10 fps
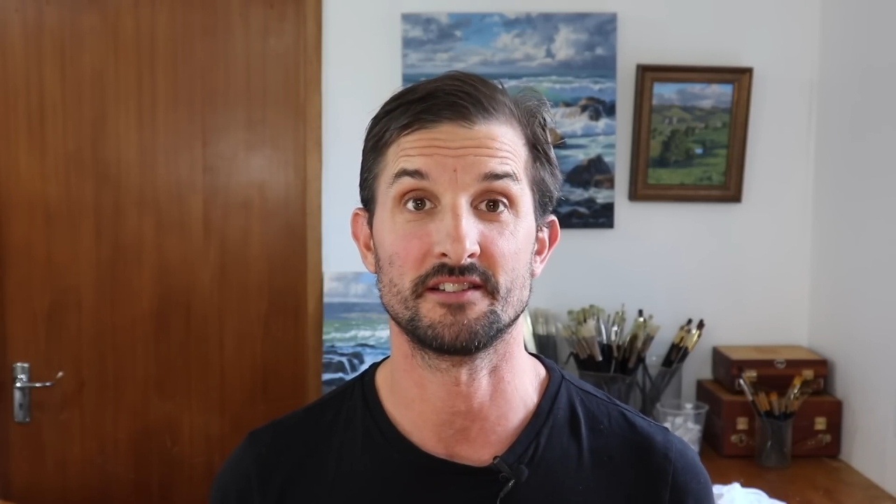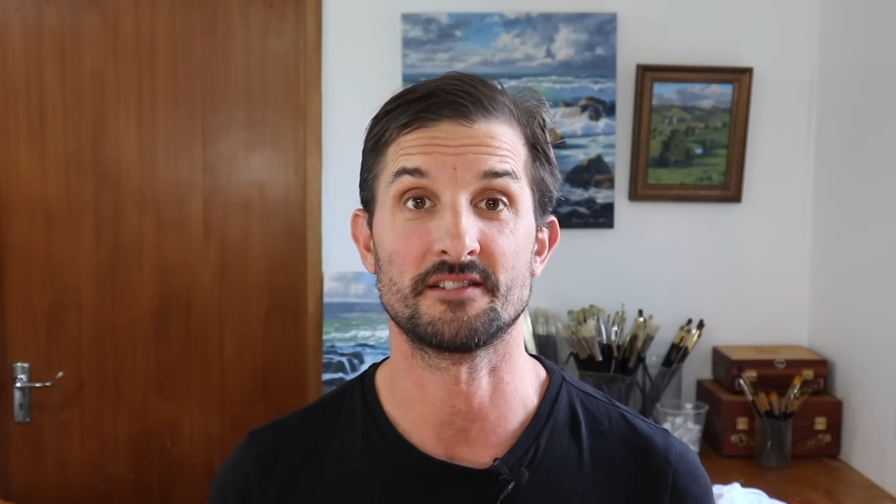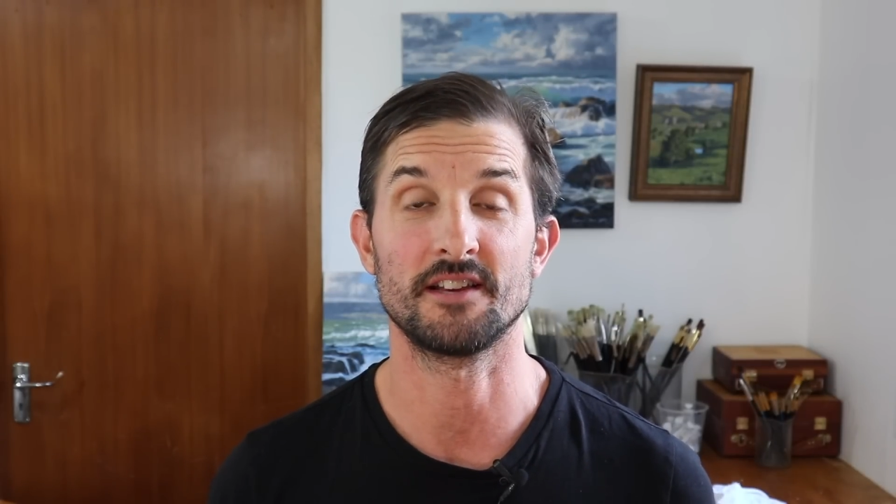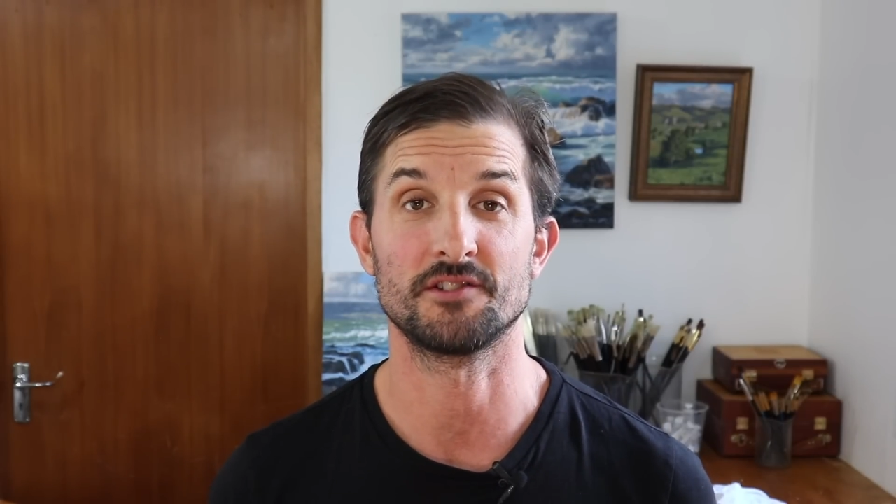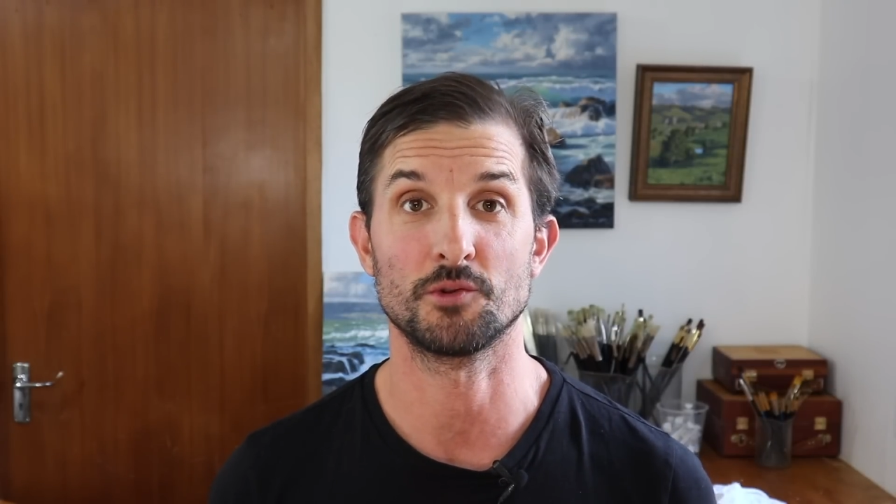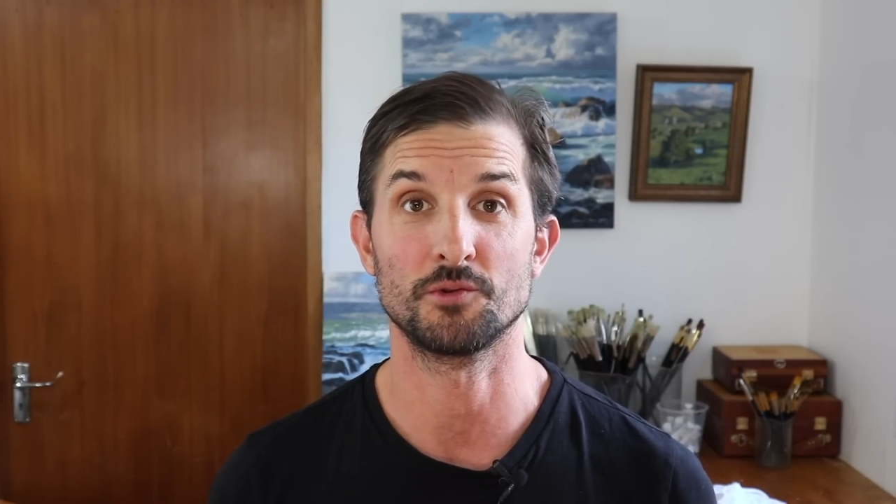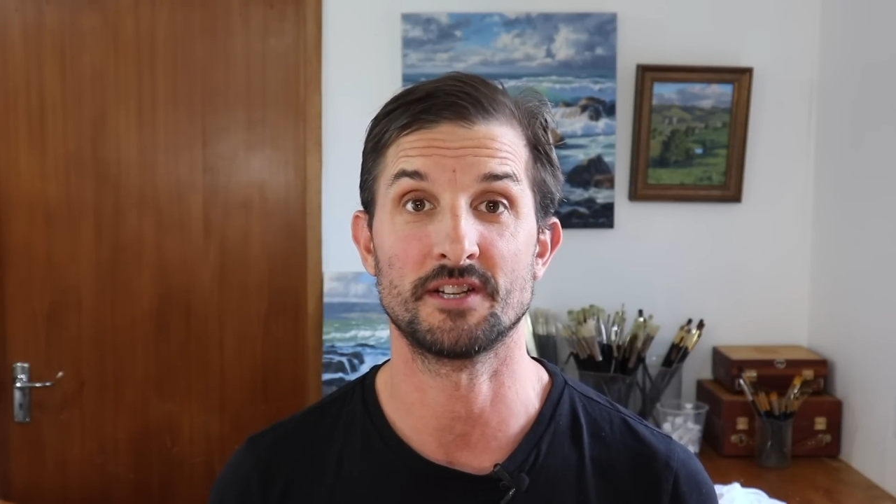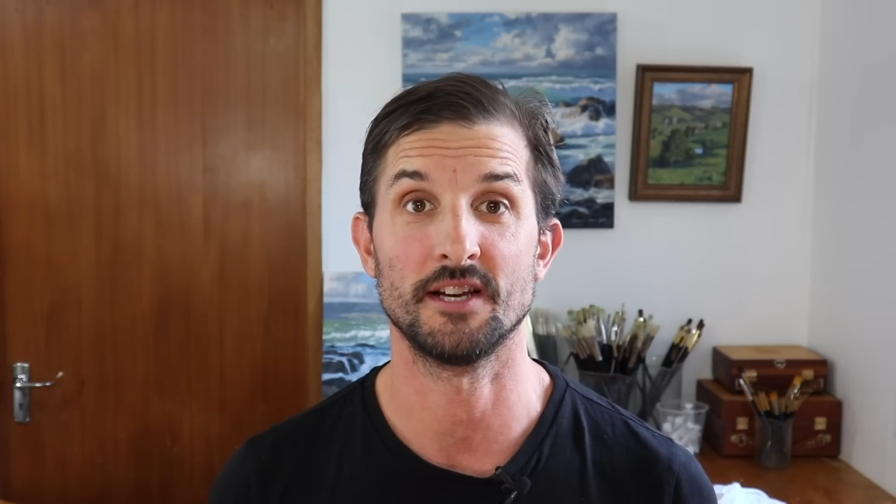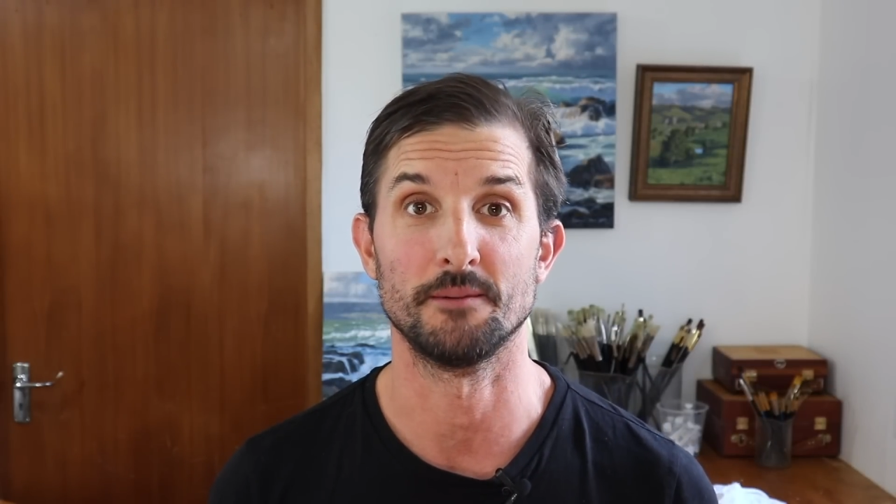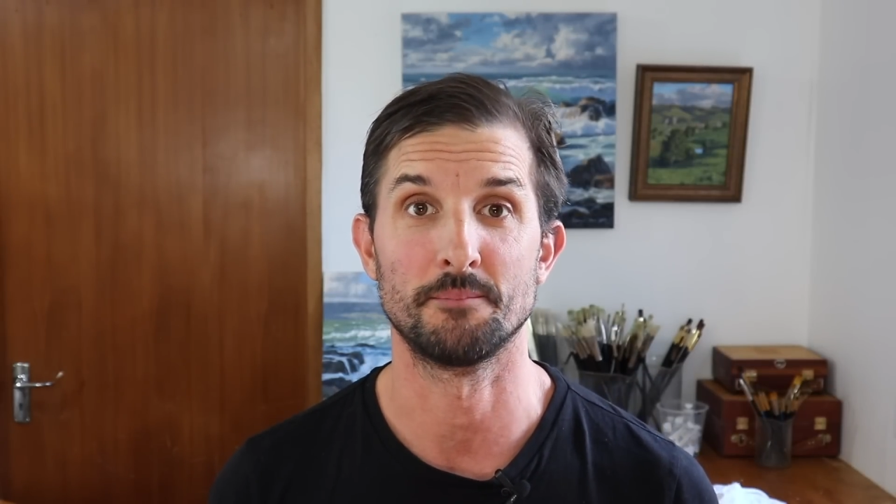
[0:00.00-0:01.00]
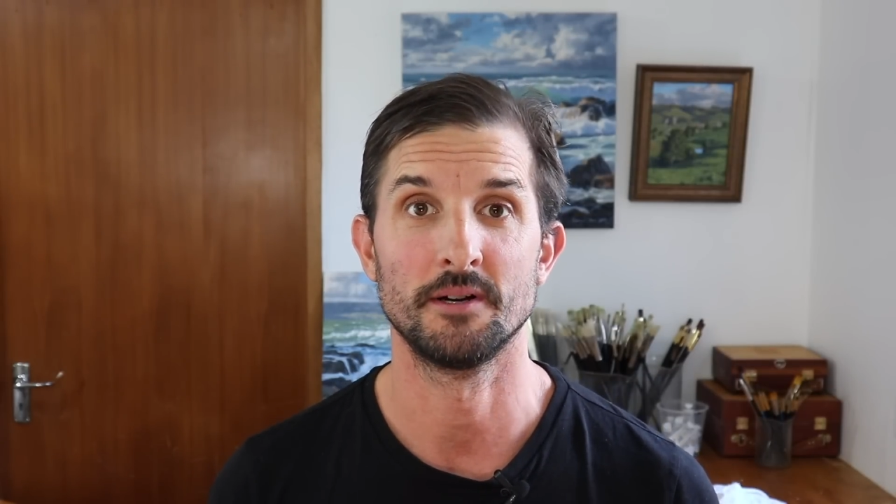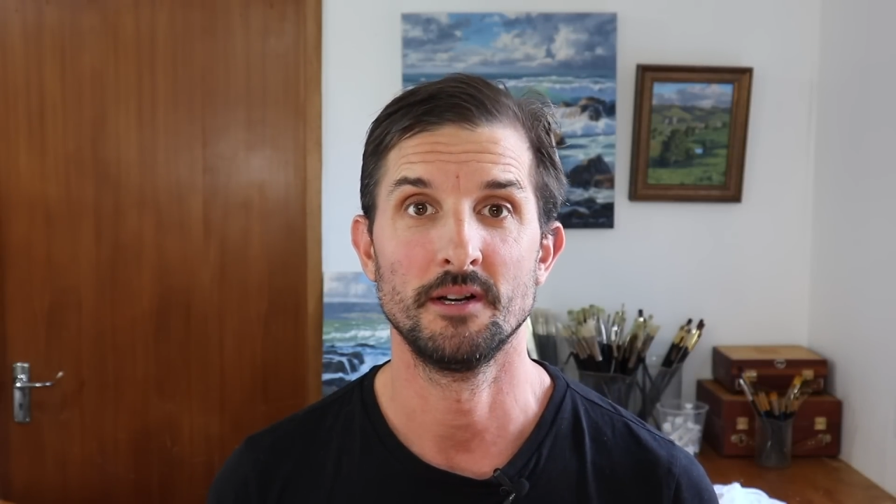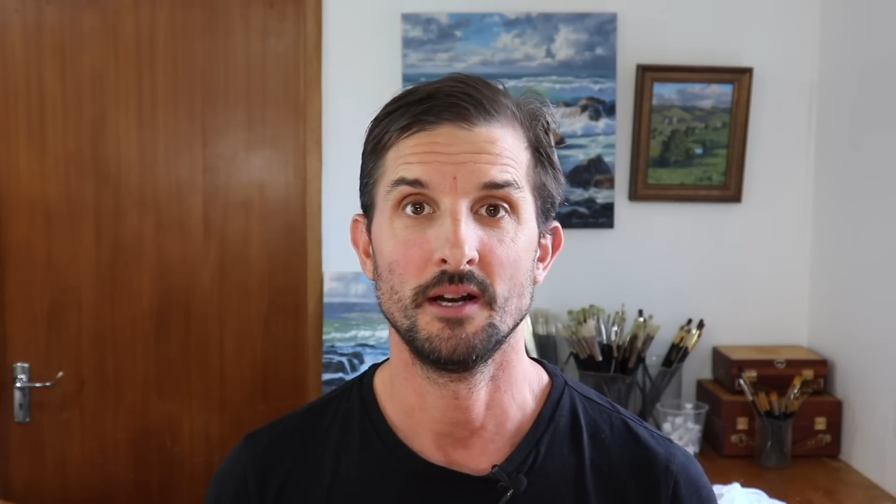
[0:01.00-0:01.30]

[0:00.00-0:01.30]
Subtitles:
essential tip,